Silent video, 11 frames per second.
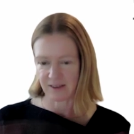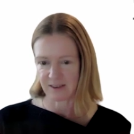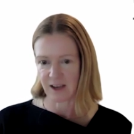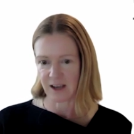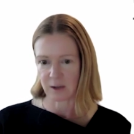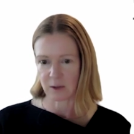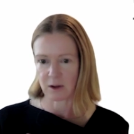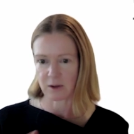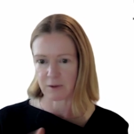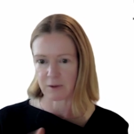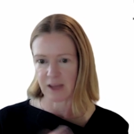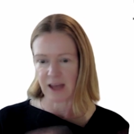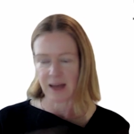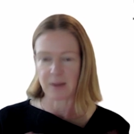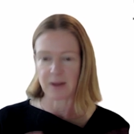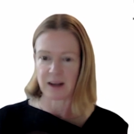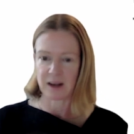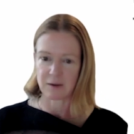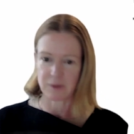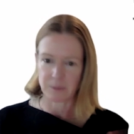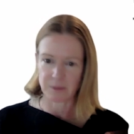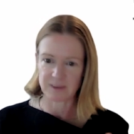cycle of the garment and of
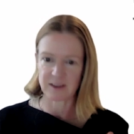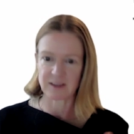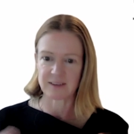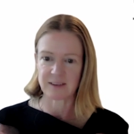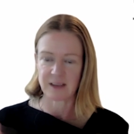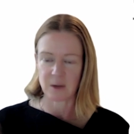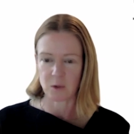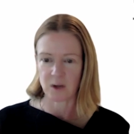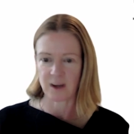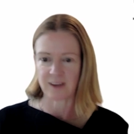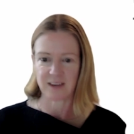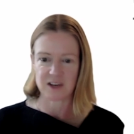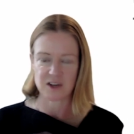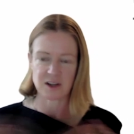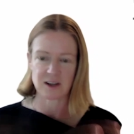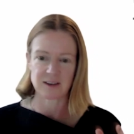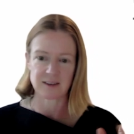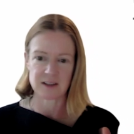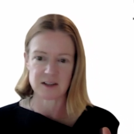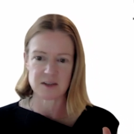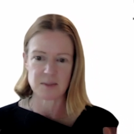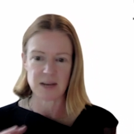the business and organisation is it
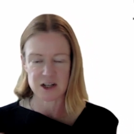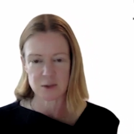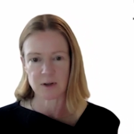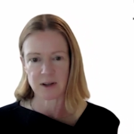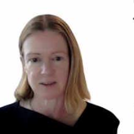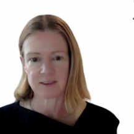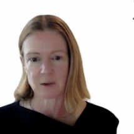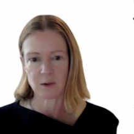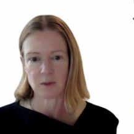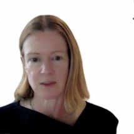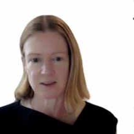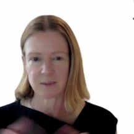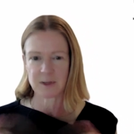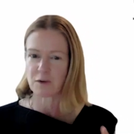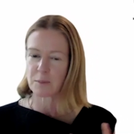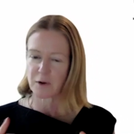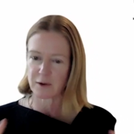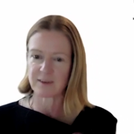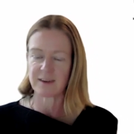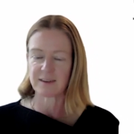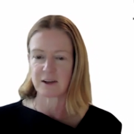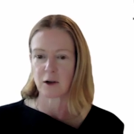manageable in. So there's a bit of a
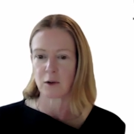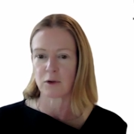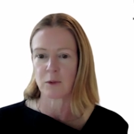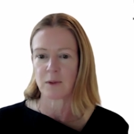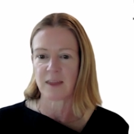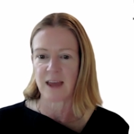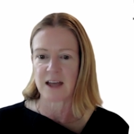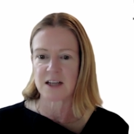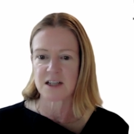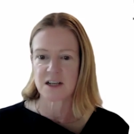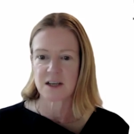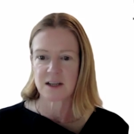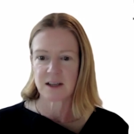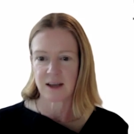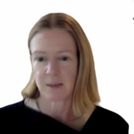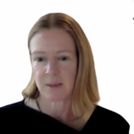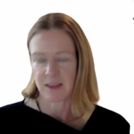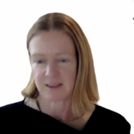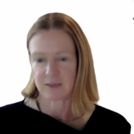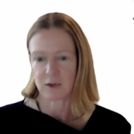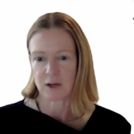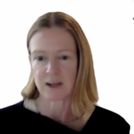process to go through in that, but that's
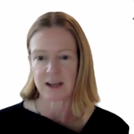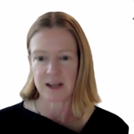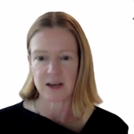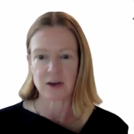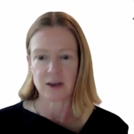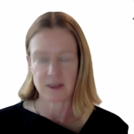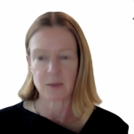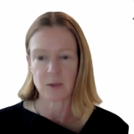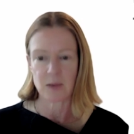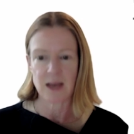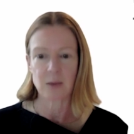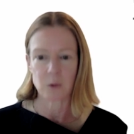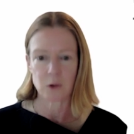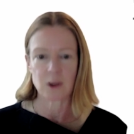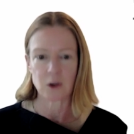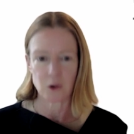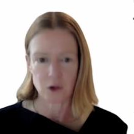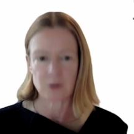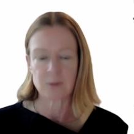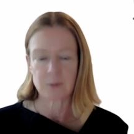certainly an area that we are working on.